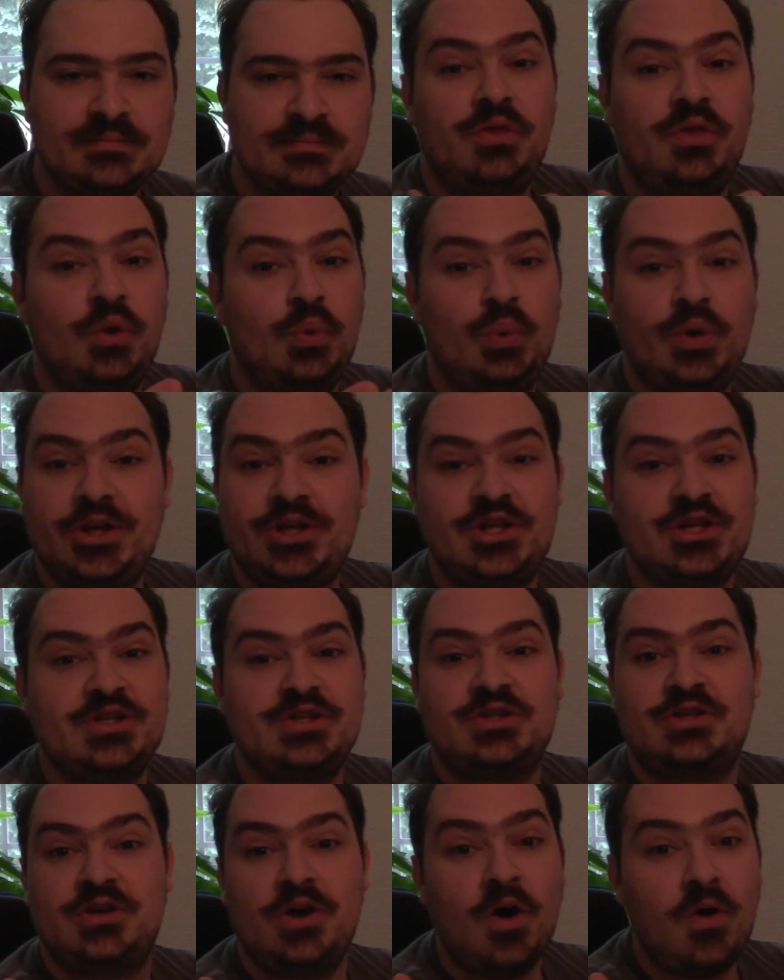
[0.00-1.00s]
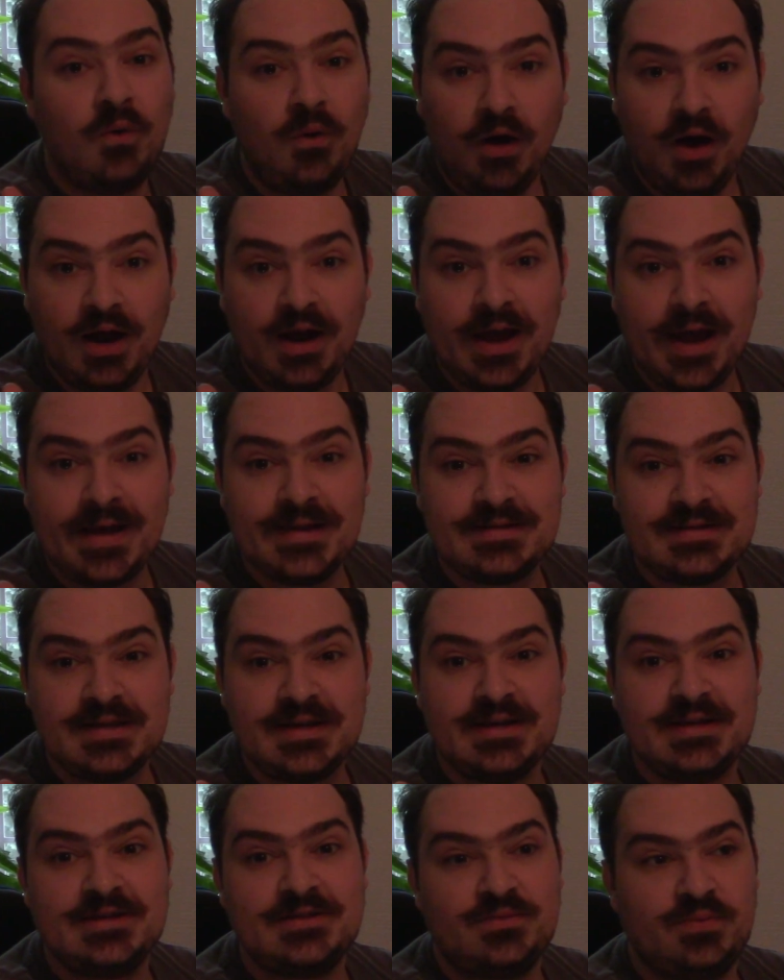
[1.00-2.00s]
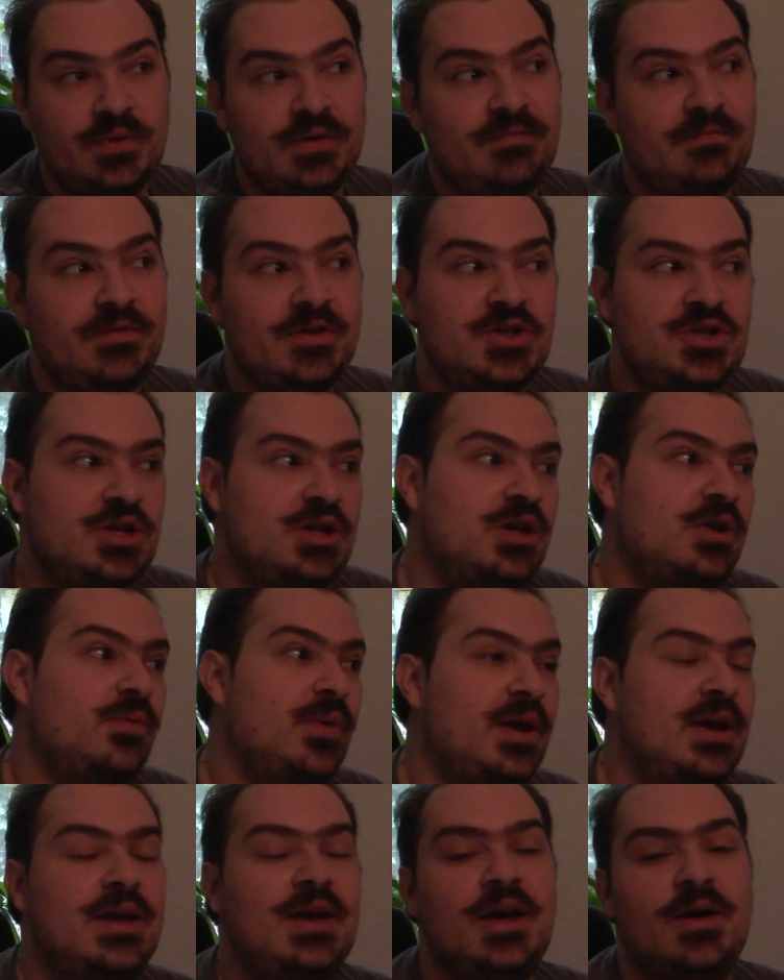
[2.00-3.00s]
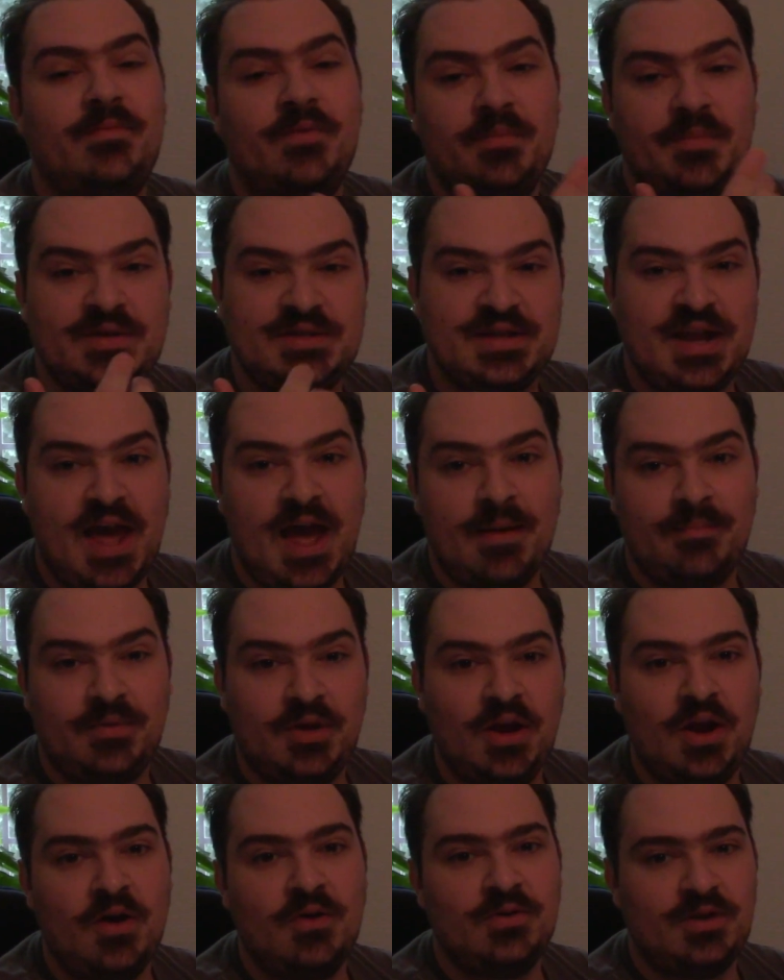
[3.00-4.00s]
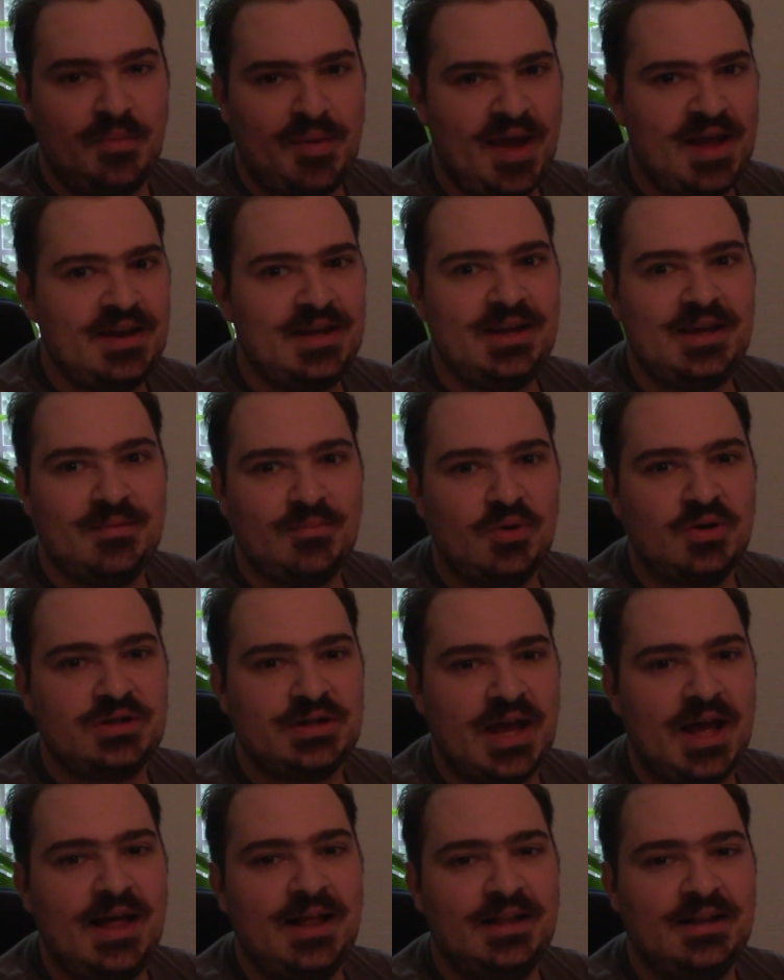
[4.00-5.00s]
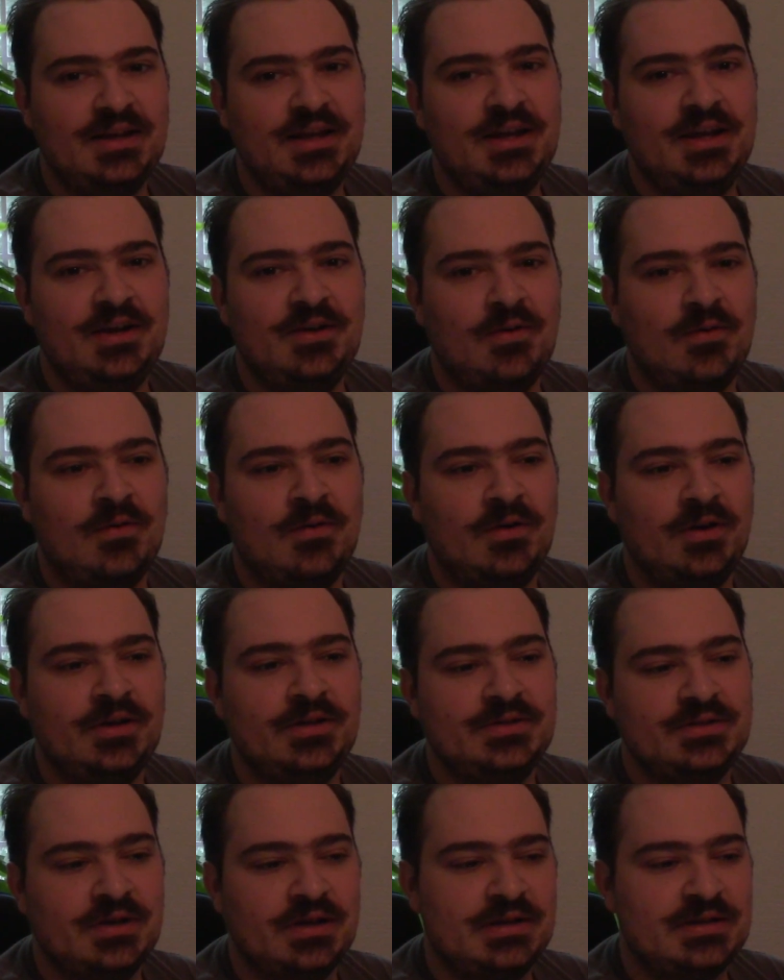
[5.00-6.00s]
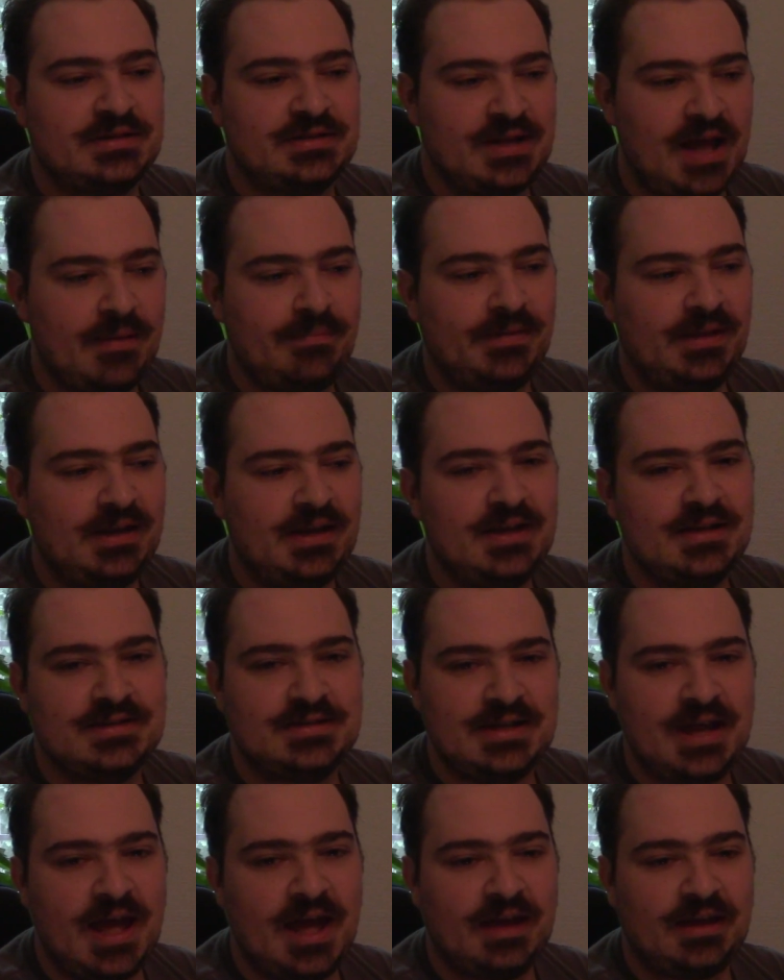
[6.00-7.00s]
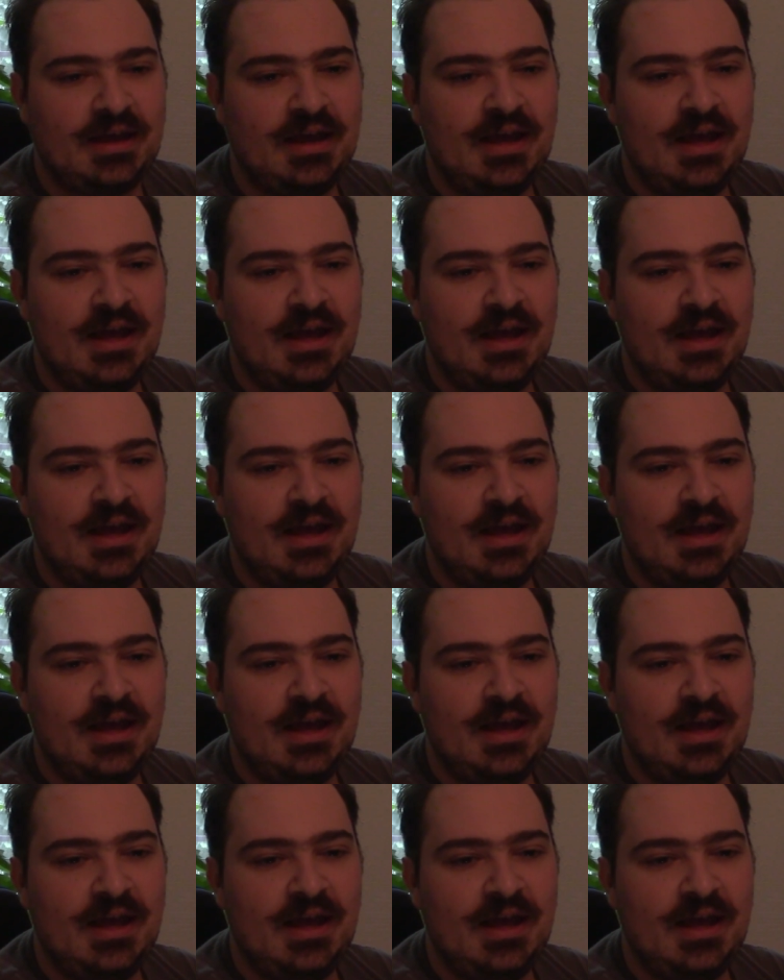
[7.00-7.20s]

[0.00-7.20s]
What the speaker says: The wishes go on as is, with Vegeta waking up from his nap, demanding immortality, or he's gonna snap the kid's neck,